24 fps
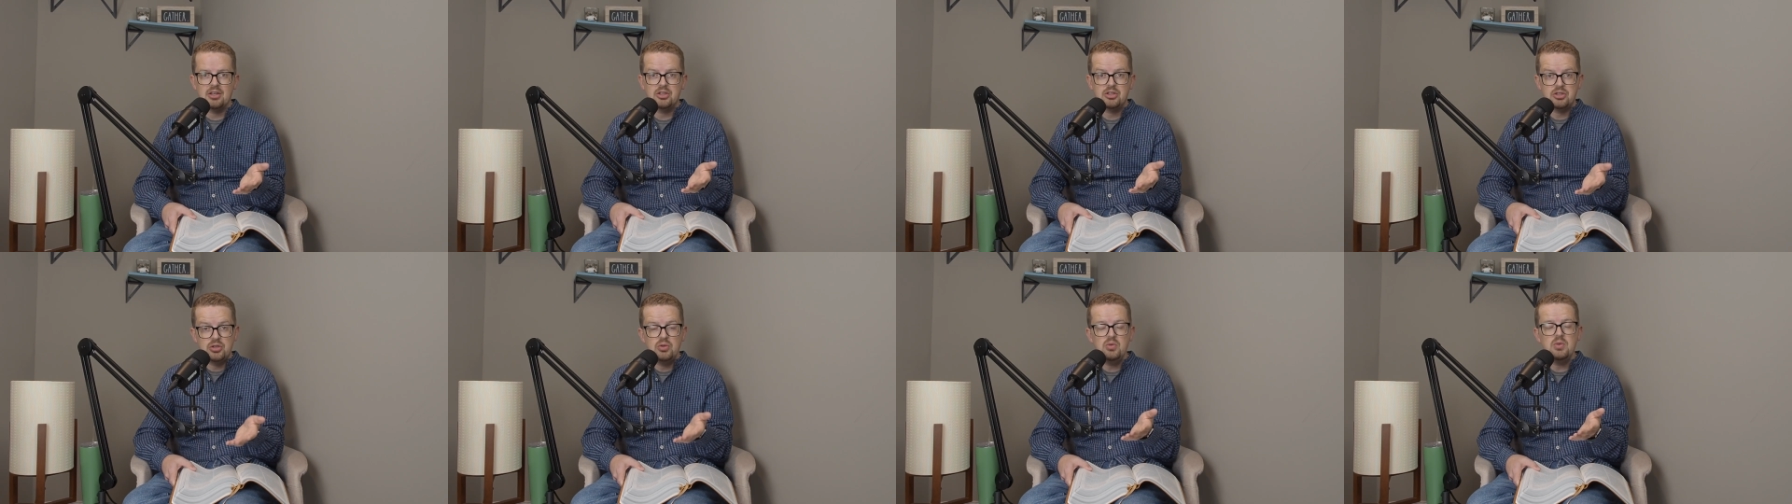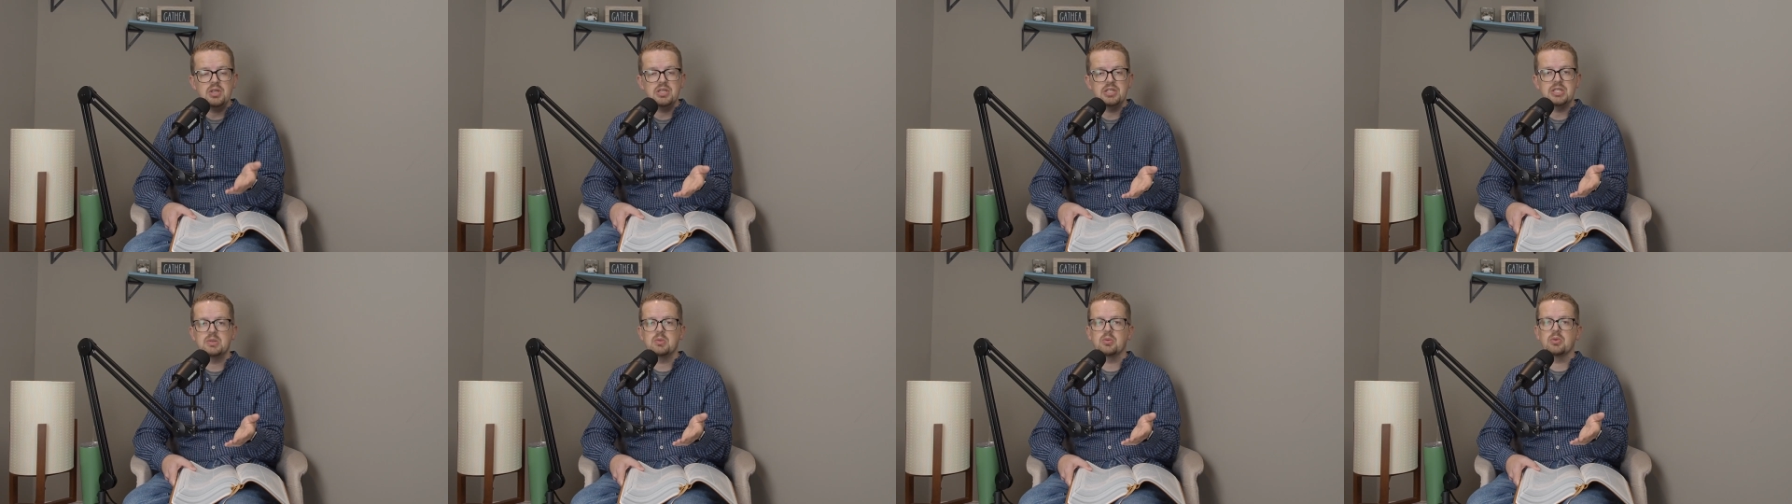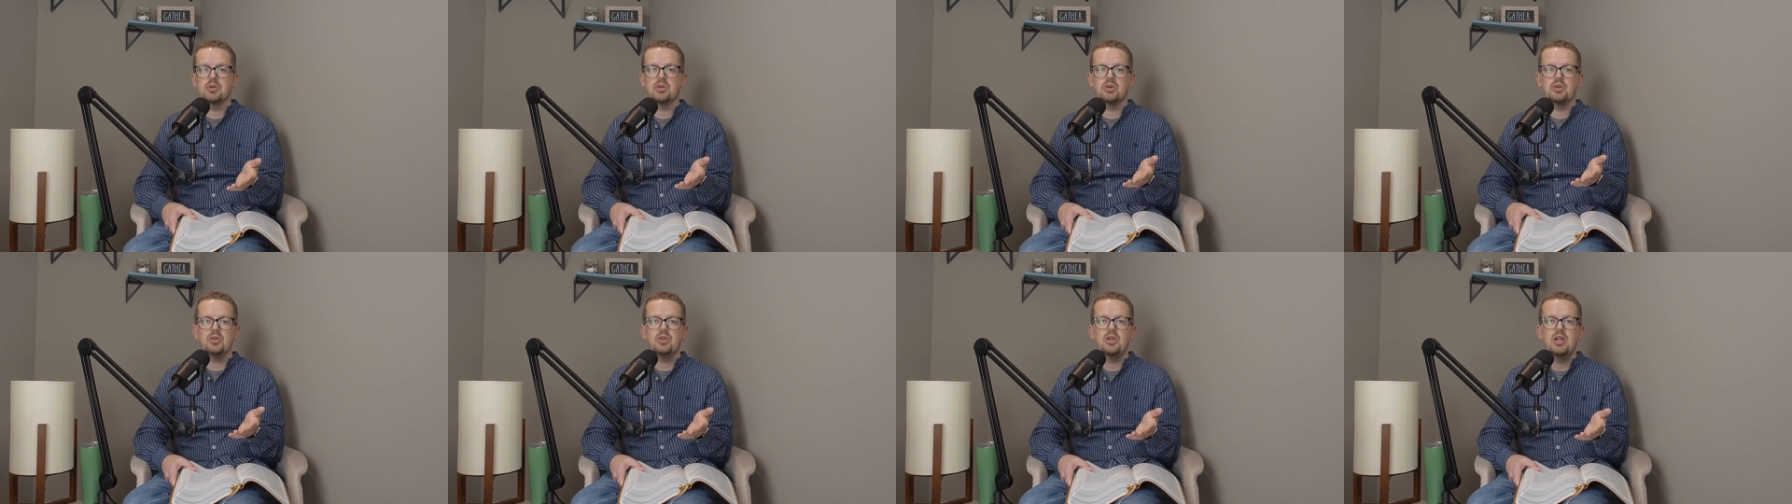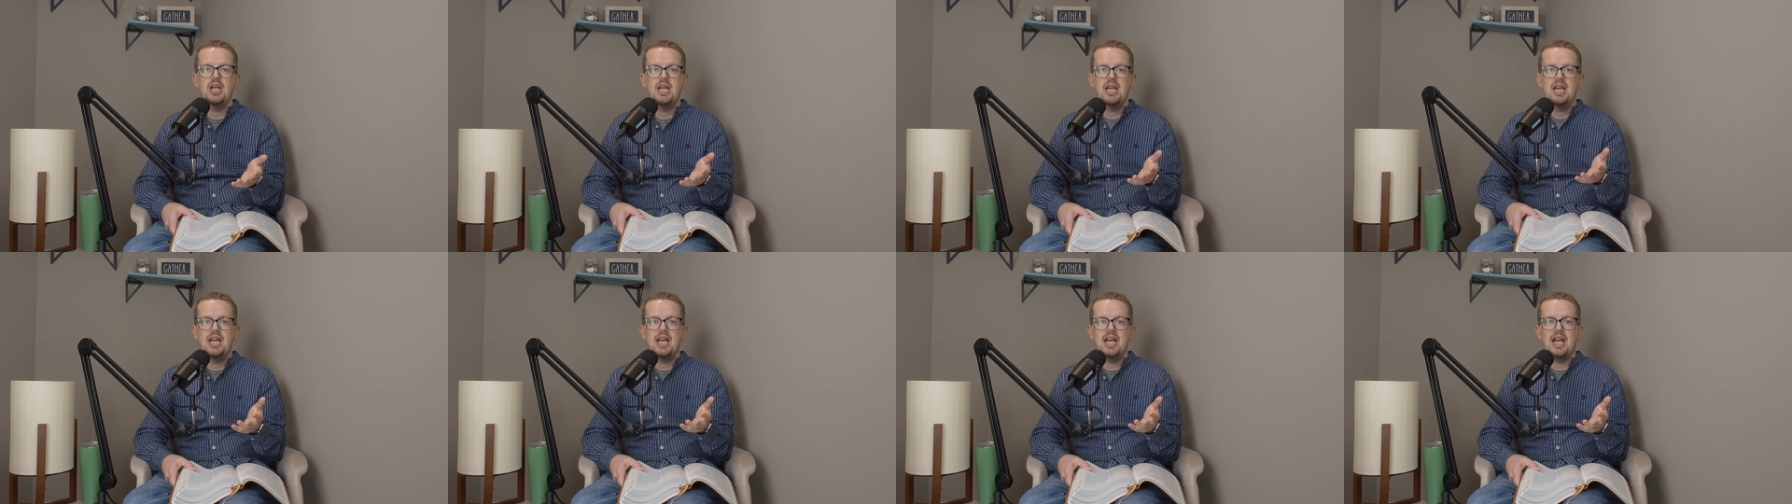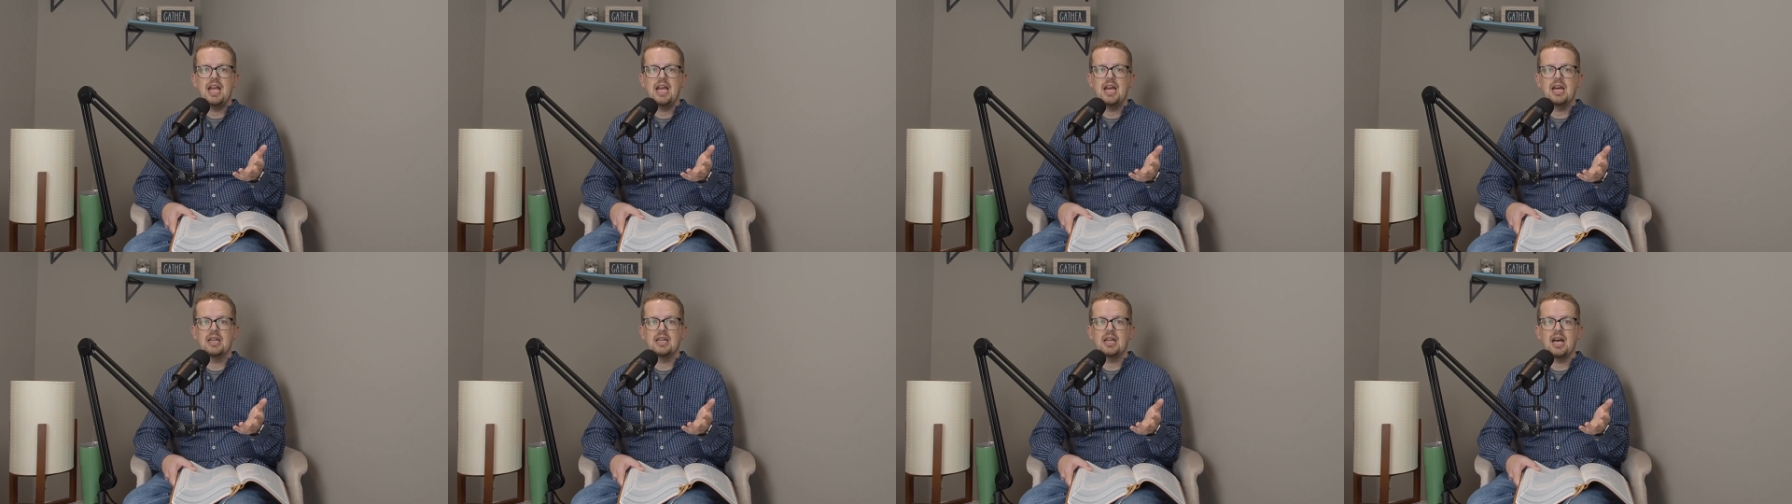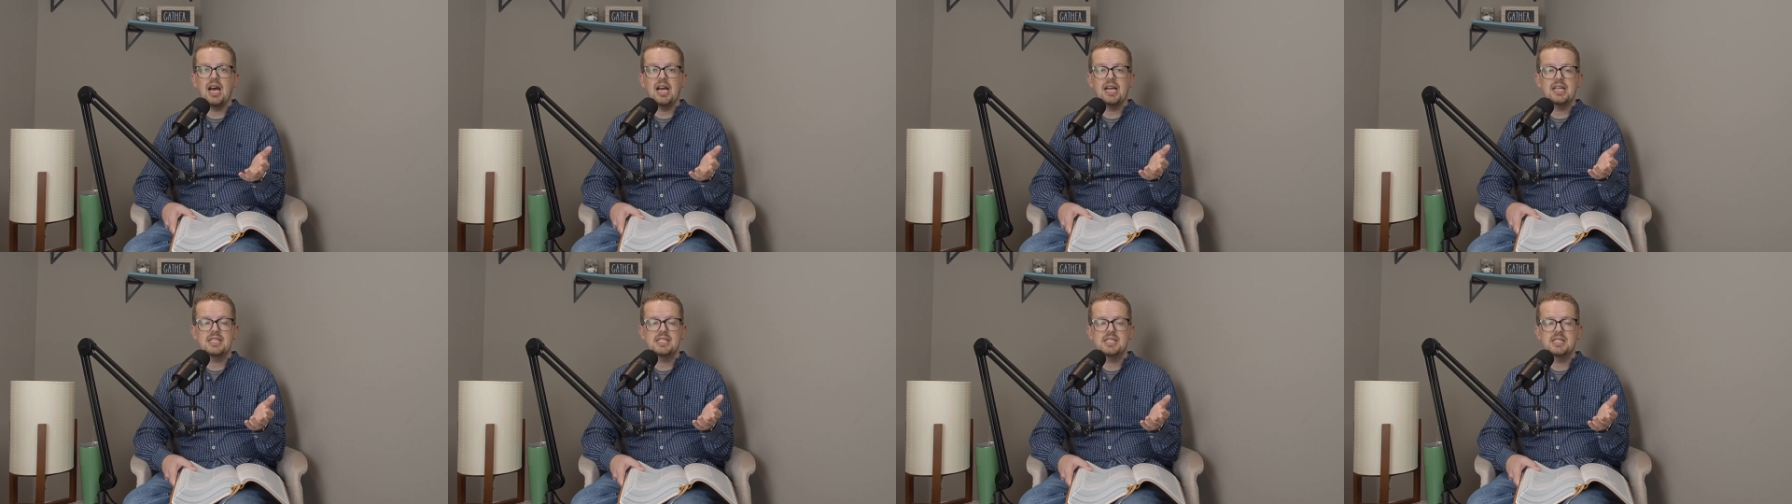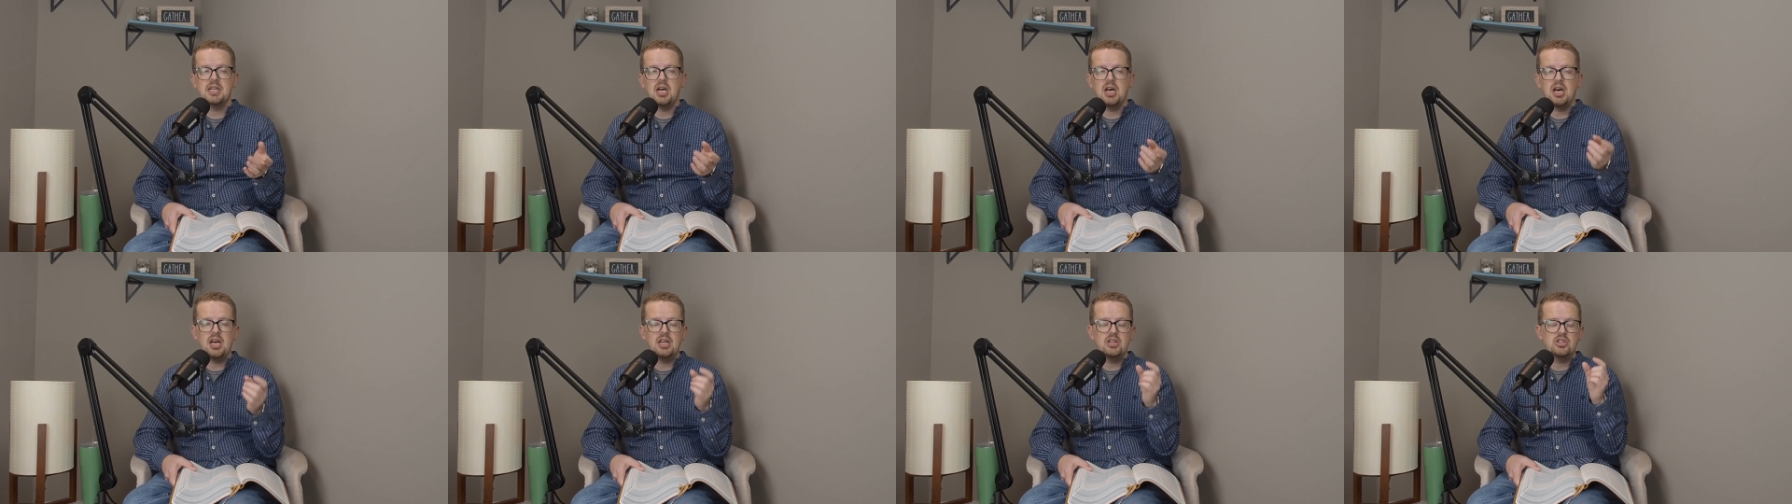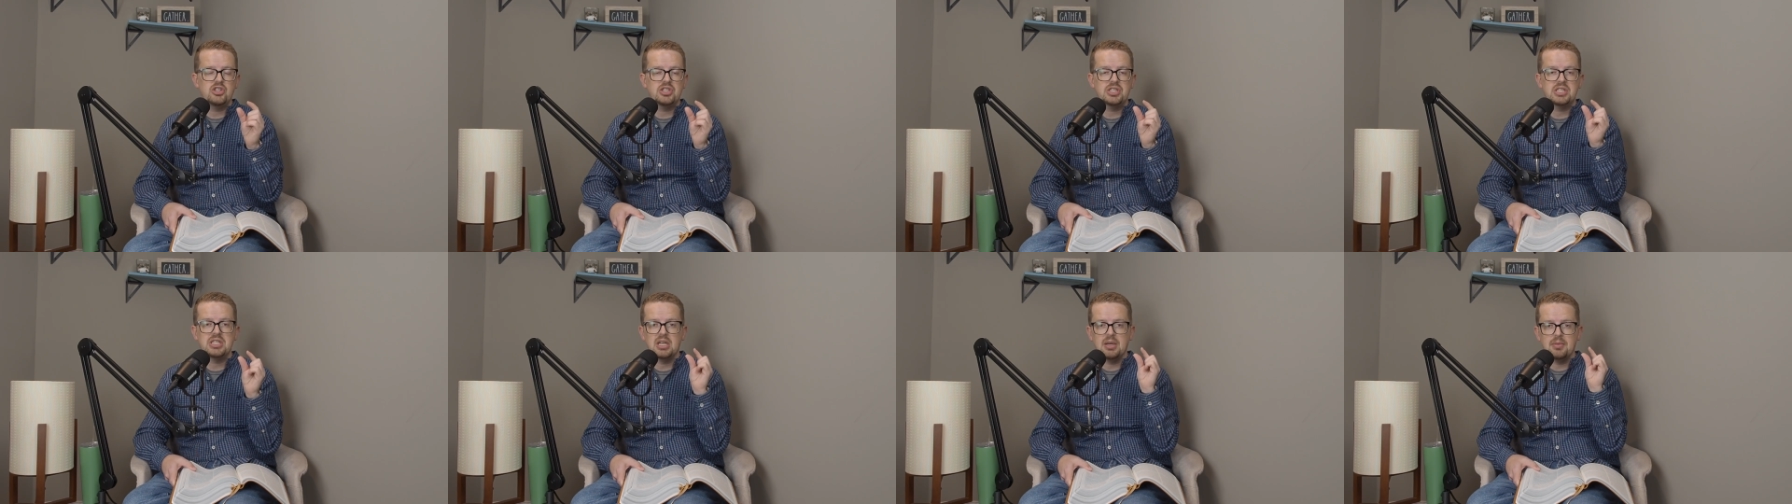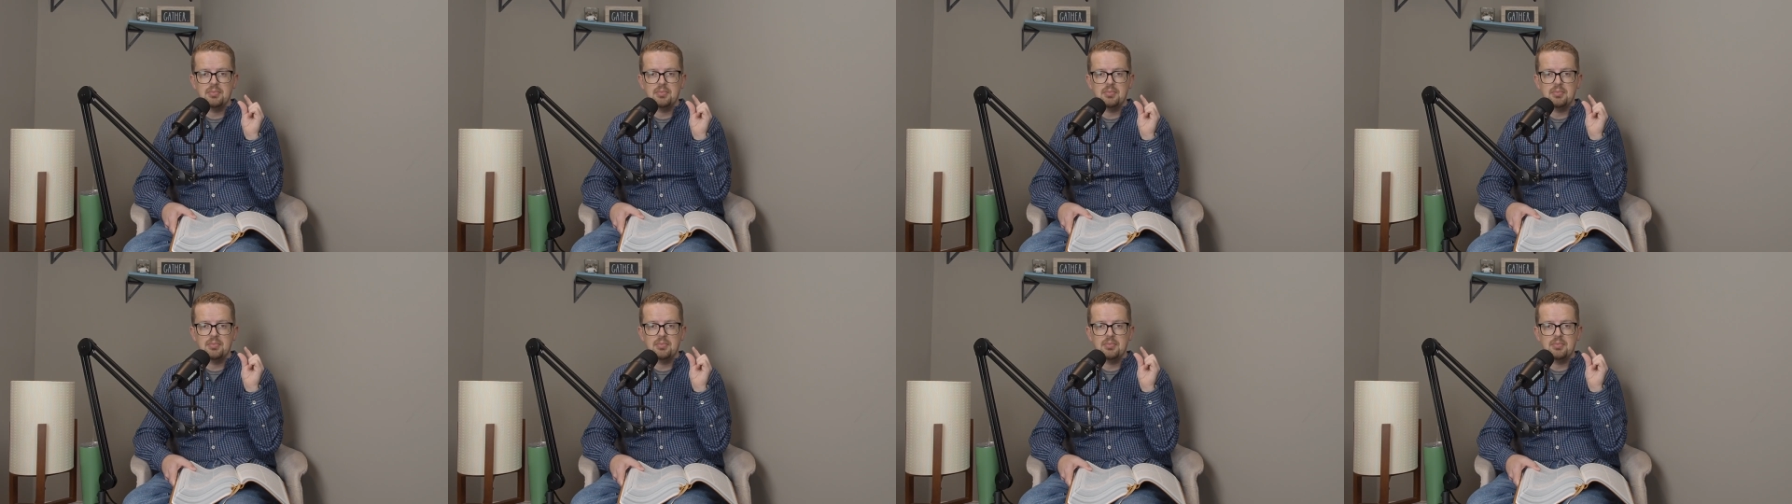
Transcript: to Israel, and I saw just